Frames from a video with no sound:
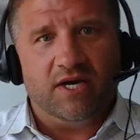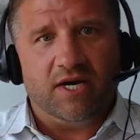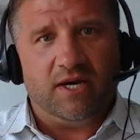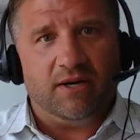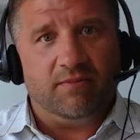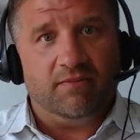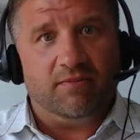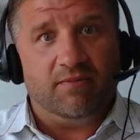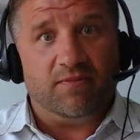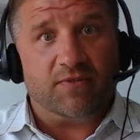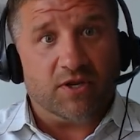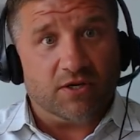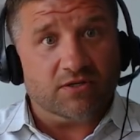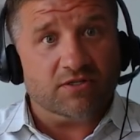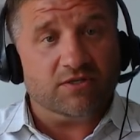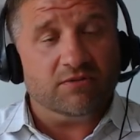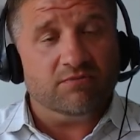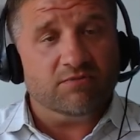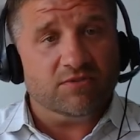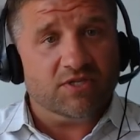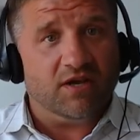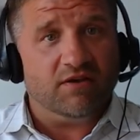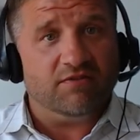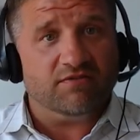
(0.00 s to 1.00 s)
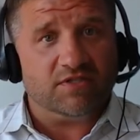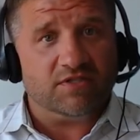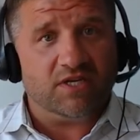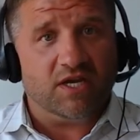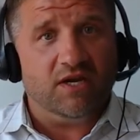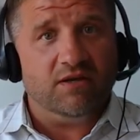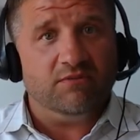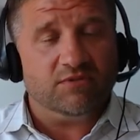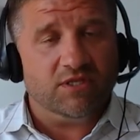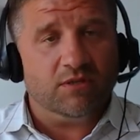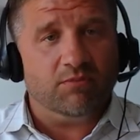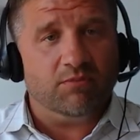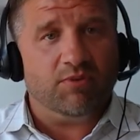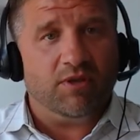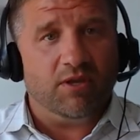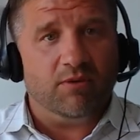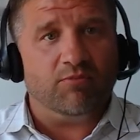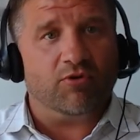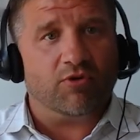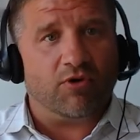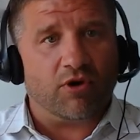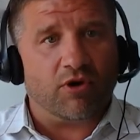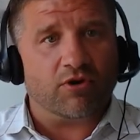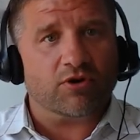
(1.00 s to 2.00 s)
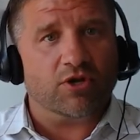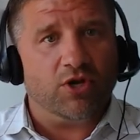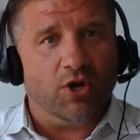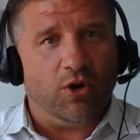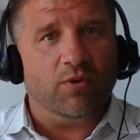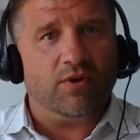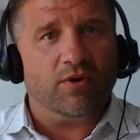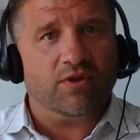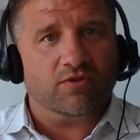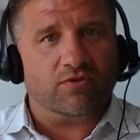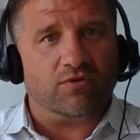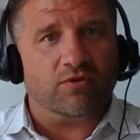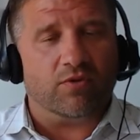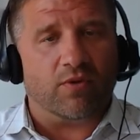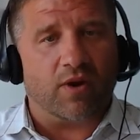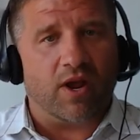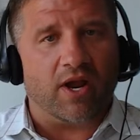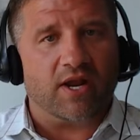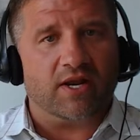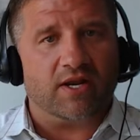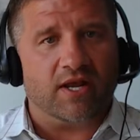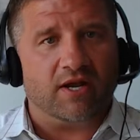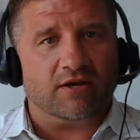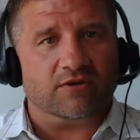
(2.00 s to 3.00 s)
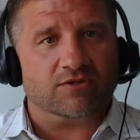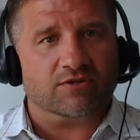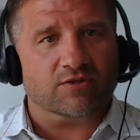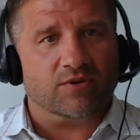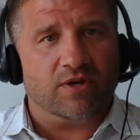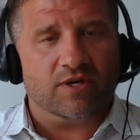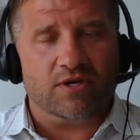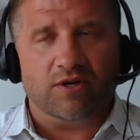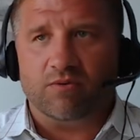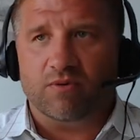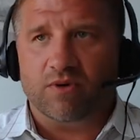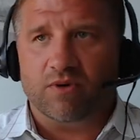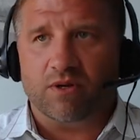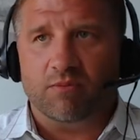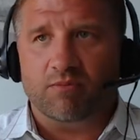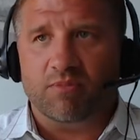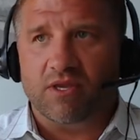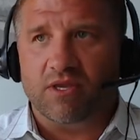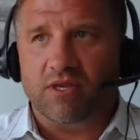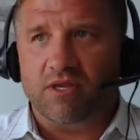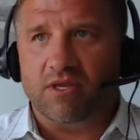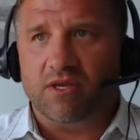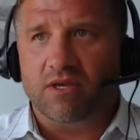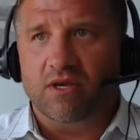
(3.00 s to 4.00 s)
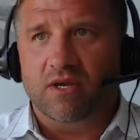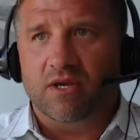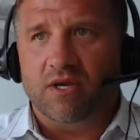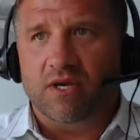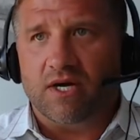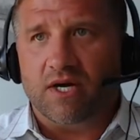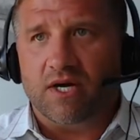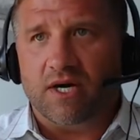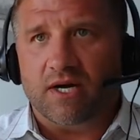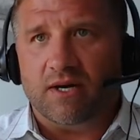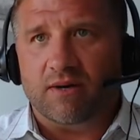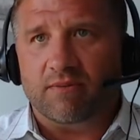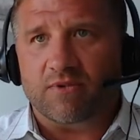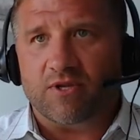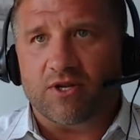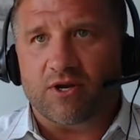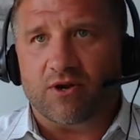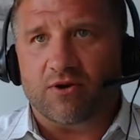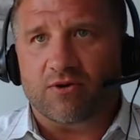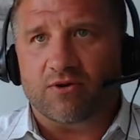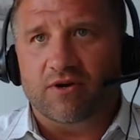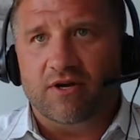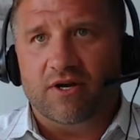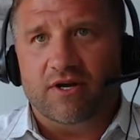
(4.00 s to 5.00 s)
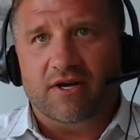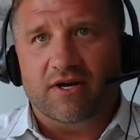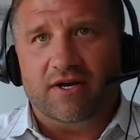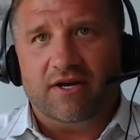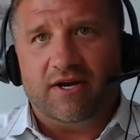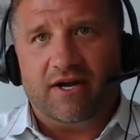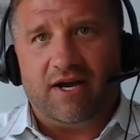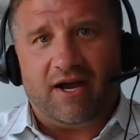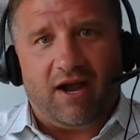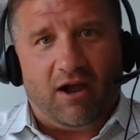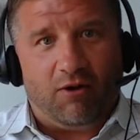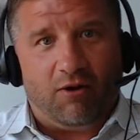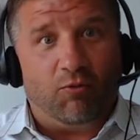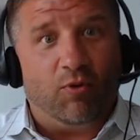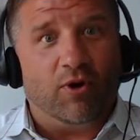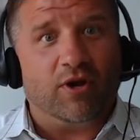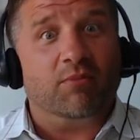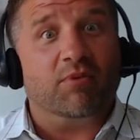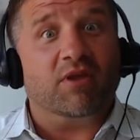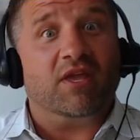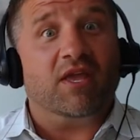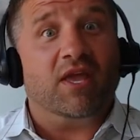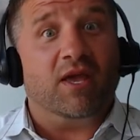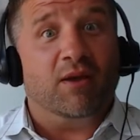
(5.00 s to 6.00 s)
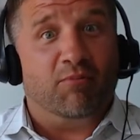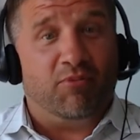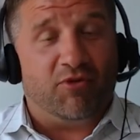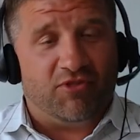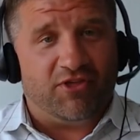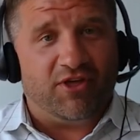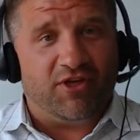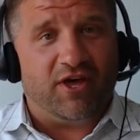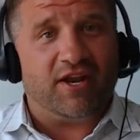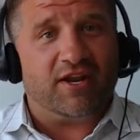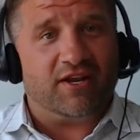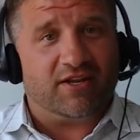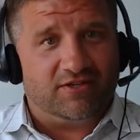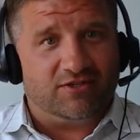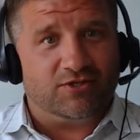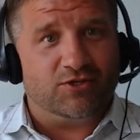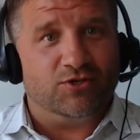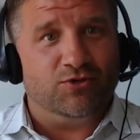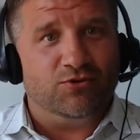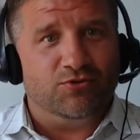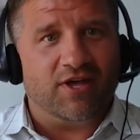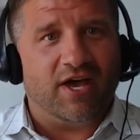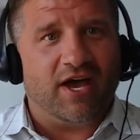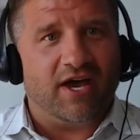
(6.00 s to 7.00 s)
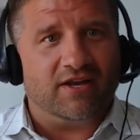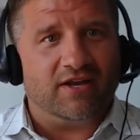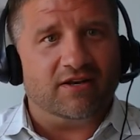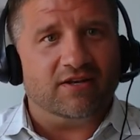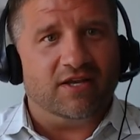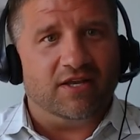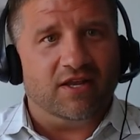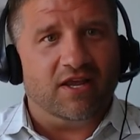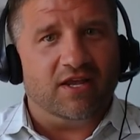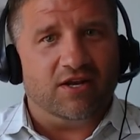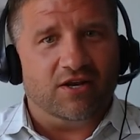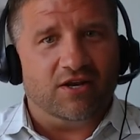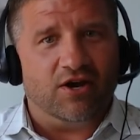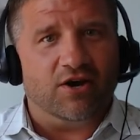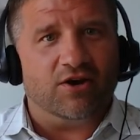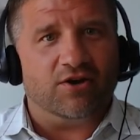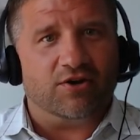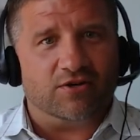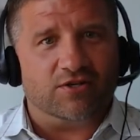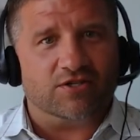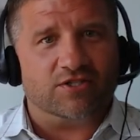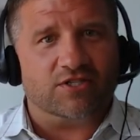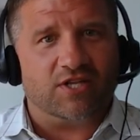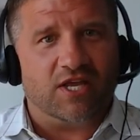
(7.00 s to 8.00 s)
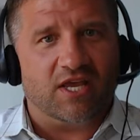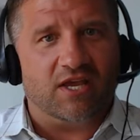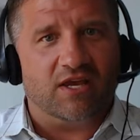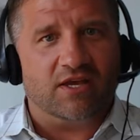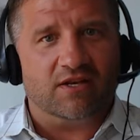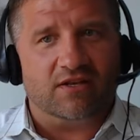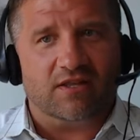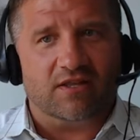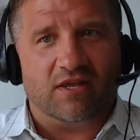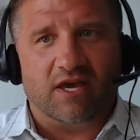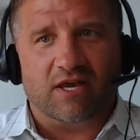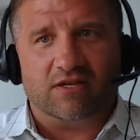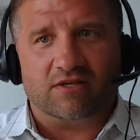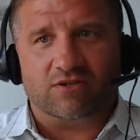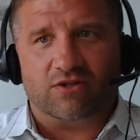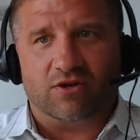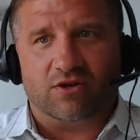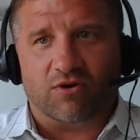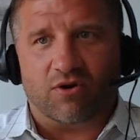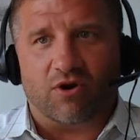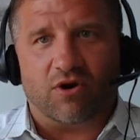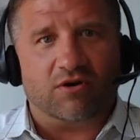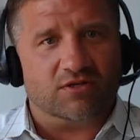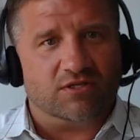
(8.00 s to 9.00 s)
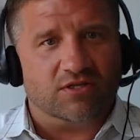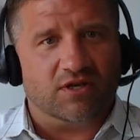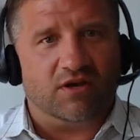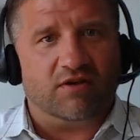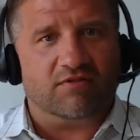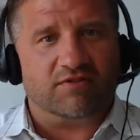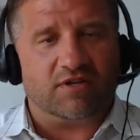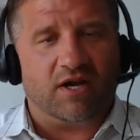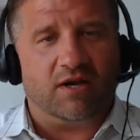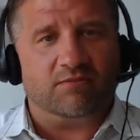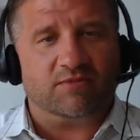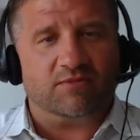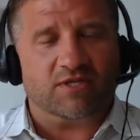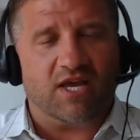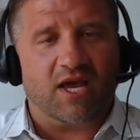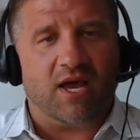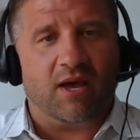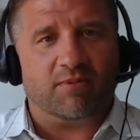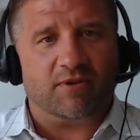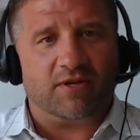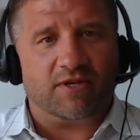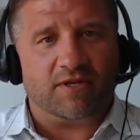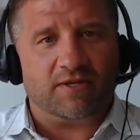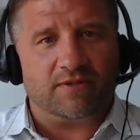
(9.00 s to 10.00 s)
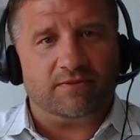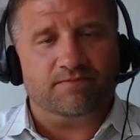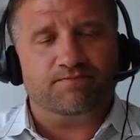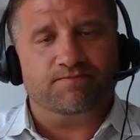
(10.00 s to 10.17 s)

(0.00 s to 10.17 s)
um, there's some tough times that people are going through right now. So I don't want to be, um, you know, I want to be empathetic to that and, and understand that there are tough times happening.